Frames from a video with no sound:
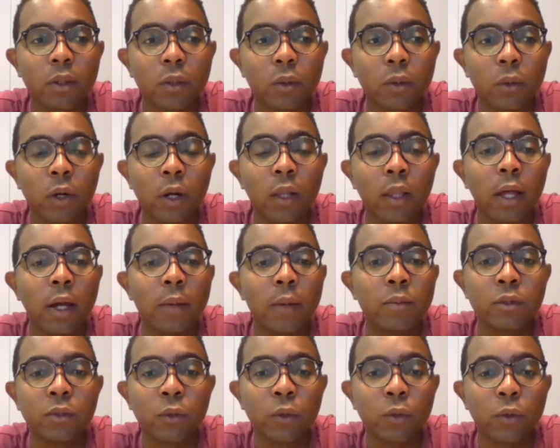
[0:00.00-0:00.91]

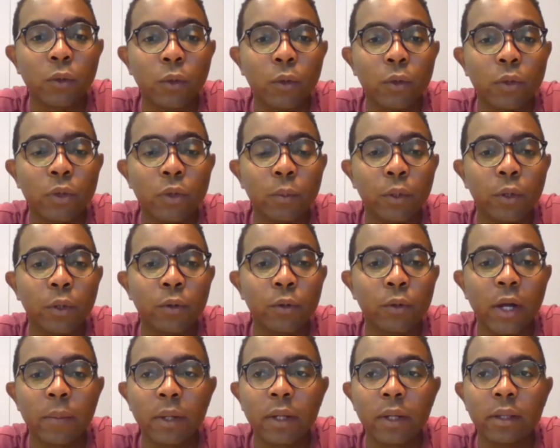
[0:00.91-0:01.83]
alums or who were in the
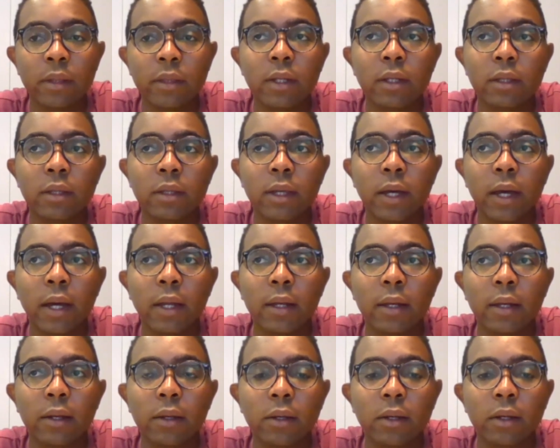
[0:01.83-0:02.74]
program, and I think that
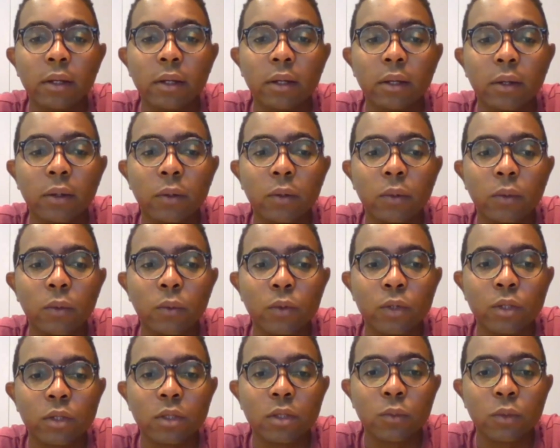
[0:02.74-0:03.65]

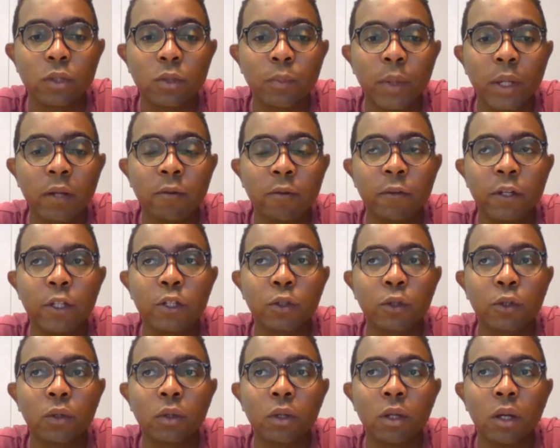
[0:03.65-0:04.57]
was
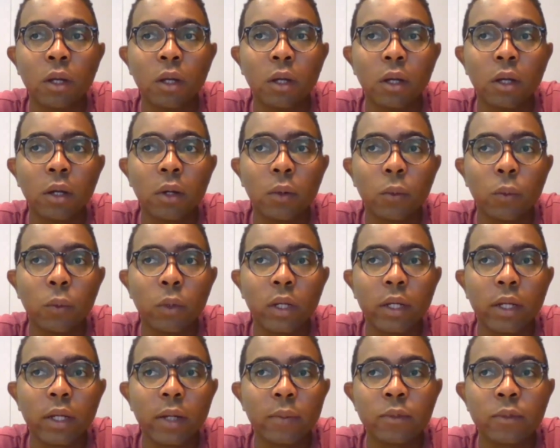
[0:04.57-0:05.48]
beneficial. When
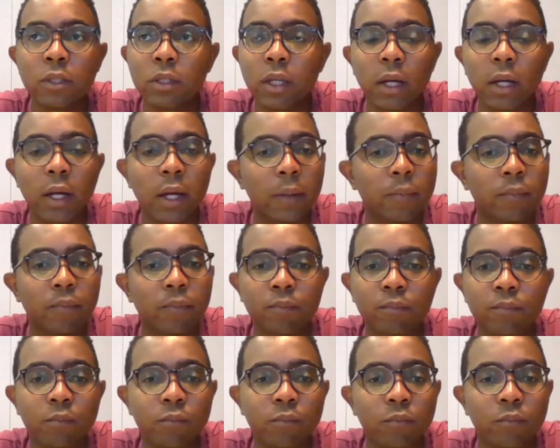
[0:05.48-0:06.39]
it comes to
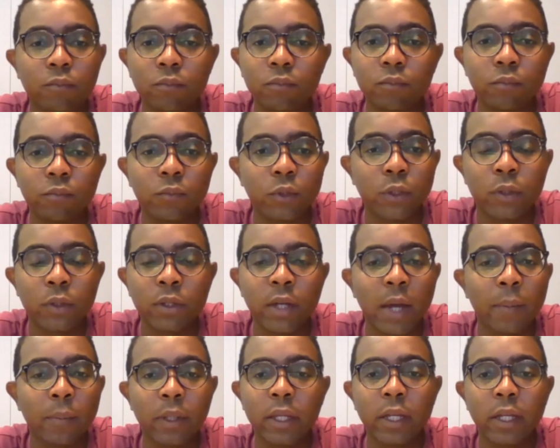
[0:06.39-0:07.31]
doing the
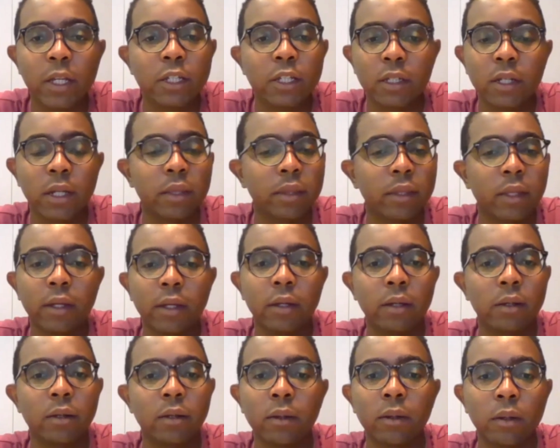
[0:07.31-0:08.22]
application, I think
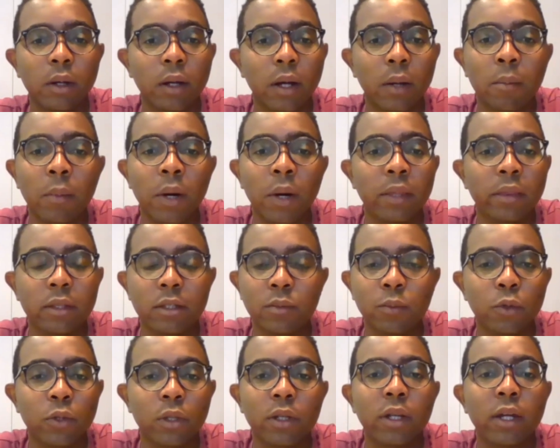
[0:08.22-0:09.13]
a month is
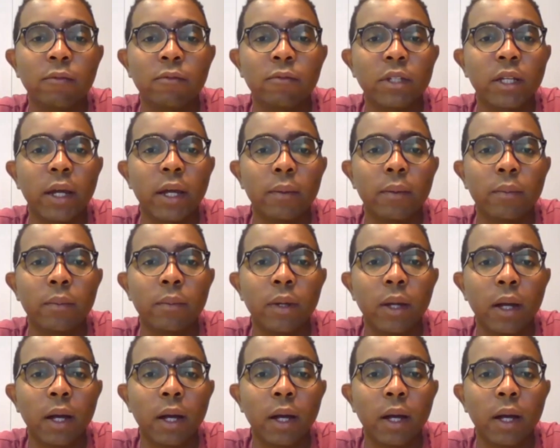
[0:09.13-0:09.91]
more than enough time.